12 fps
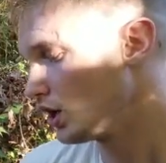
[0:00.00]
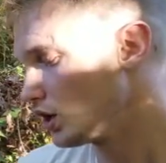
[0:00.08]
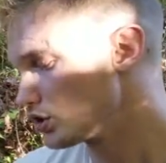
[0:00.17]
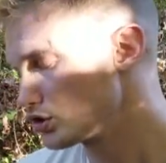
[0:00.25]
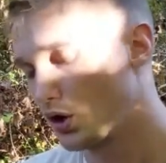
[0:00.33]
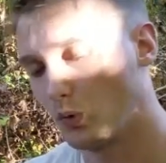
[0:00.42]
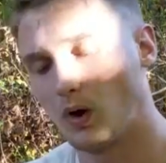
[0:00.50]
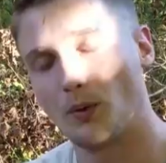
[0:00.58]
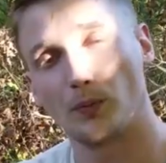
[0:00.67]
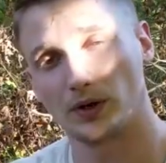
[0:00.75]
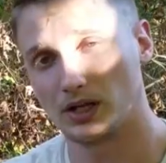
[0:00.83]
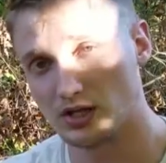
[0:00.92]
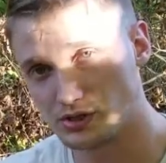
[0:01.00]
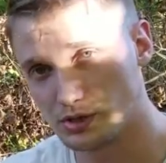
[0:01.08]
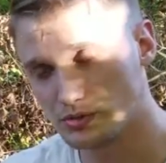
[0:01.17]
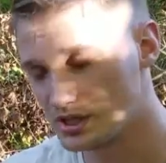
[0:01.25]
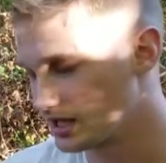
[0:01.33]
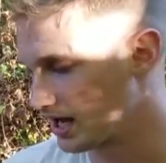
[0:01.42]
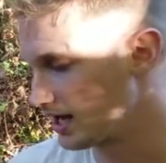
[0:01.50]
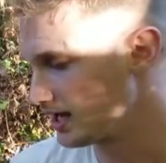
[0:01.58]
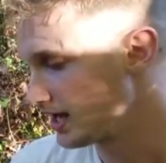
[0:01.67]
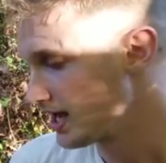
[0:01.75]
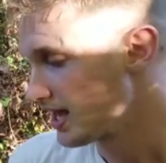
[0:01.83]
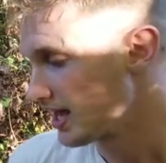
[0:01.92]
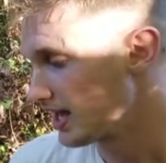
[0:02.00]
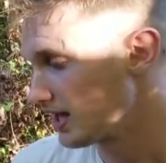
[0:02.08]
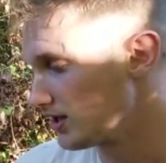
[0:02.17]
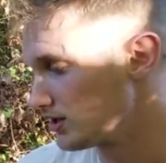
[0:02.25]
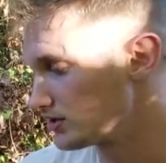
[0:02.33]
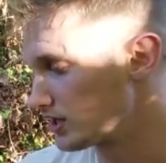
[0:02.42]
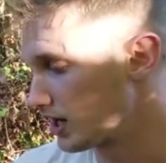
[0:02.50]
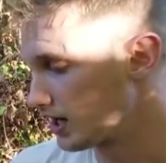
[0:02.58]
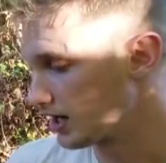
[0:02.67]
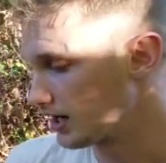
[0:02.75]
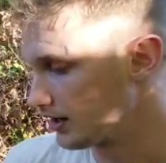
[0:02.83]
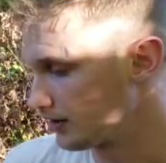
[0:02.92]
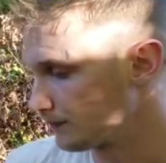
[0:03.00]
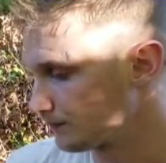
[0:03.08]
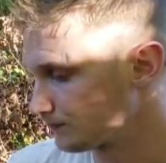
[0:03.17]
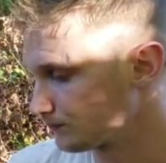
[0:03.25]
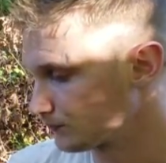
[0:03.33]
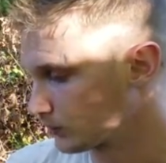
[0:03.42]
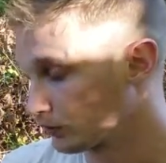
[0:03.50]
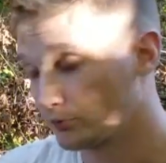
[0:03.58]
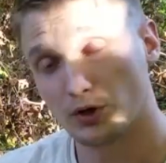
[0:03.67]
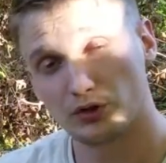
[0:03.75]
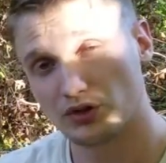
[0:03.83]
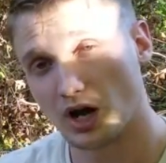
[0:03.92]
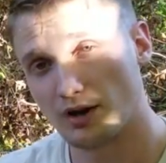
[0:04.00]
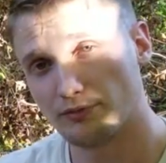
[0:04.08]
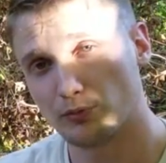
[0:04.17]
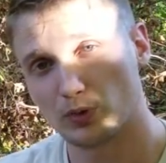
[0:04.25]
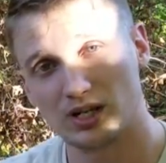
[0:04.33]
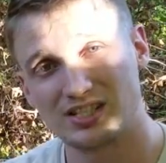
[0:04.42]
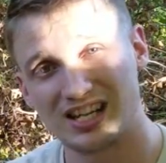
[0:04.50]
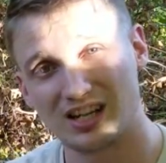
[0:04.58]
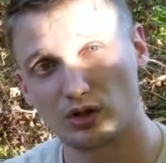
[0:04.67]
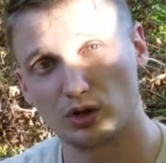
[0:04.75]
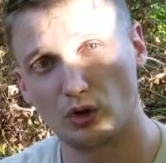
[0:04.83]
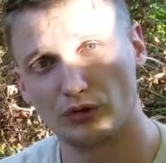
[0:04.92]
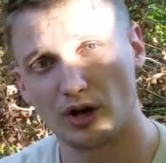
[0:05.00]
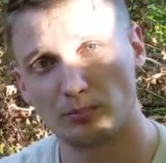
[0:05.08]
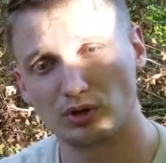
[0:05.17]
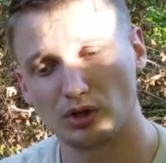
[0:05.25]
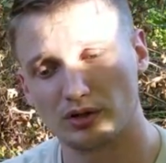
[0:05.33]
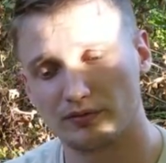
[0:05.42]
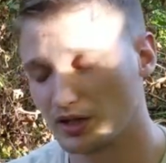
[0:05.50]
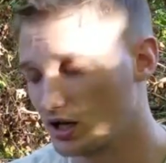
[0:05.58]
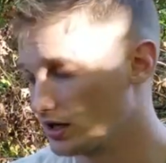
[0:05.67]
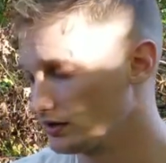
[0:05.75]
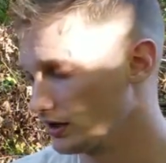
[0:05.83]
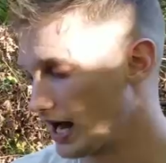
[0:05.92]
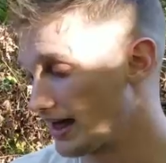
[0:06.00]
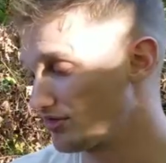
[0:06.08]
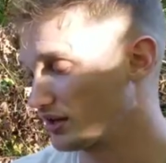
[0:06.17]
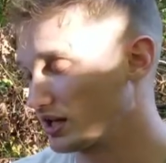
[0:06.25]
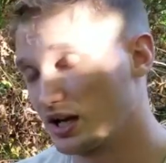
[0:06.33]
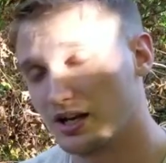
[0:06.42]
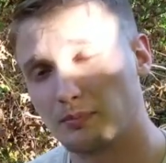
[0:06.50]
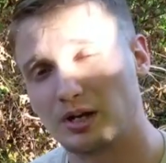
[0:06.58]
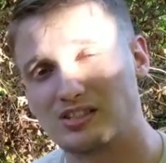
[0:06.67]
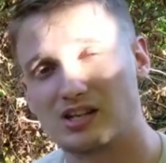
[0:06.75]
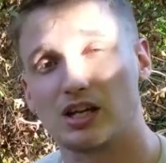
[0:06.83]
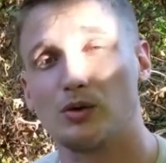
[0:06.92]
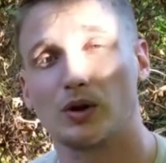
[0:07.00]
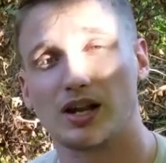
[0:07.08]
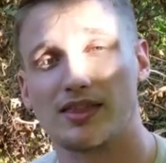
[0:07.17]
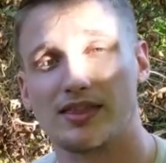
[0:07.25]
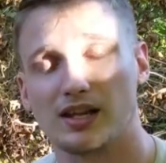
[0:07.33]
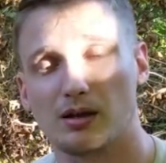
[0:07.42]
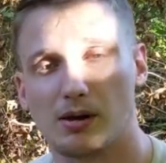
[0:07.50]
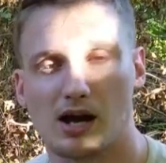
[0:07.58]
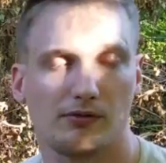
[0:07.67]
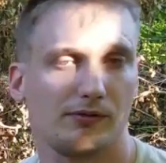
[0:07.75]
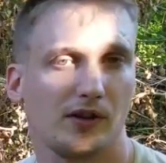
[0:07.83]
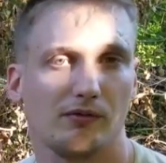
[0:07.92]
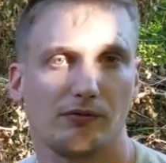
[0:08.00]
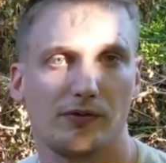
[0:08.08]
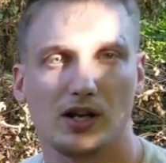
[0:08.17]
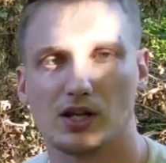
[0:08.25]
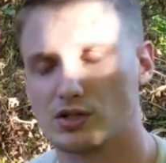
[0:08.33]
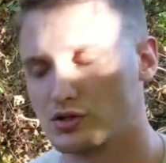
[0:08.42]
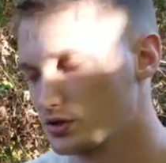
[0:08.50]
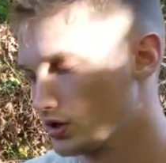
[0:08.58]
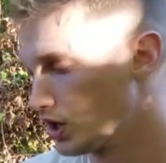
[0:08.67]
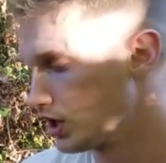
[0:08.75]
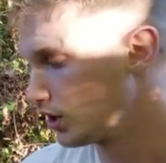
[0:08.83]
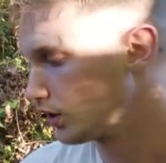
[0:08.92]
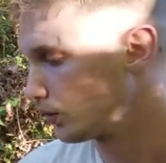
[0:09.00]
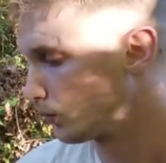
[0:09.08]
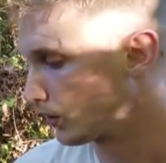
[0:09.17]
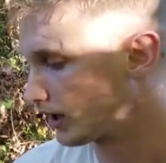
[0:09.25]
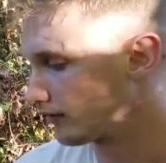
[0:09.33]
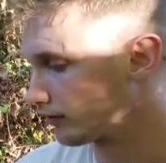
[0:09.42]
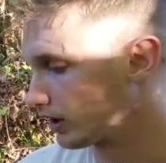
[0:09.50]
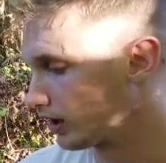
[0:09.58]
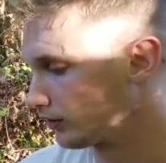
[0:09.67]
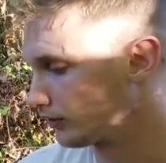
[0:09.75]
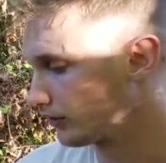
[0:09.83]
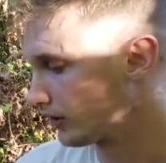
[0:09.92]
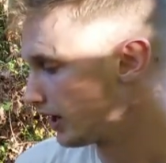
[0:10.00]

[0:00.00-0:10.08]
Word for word: So what we're gonna do today is, uh, first off, we're gonna take a close-up look of the gun, at the gun. I'm gonna tell you what I think about fit and finish, whatever else.